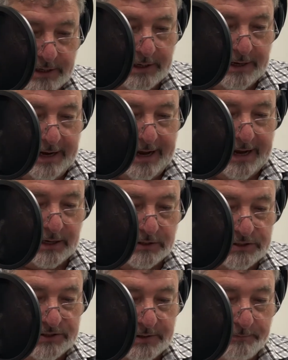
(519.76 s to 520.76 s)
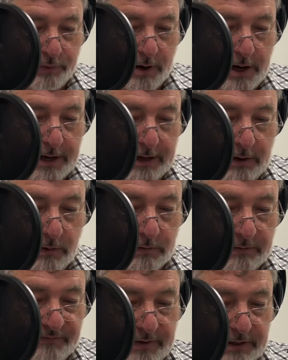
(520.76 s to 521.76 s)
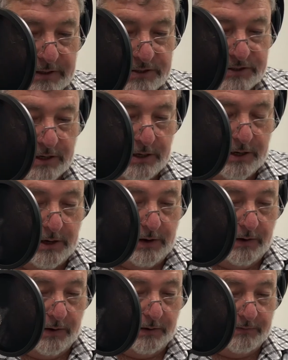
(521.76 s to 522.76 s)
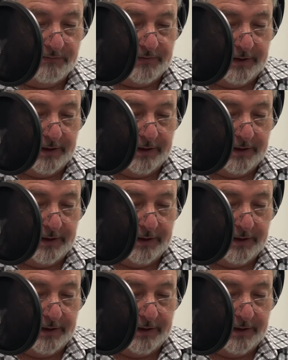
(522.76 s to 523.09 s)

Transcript: hackers preying on the fears of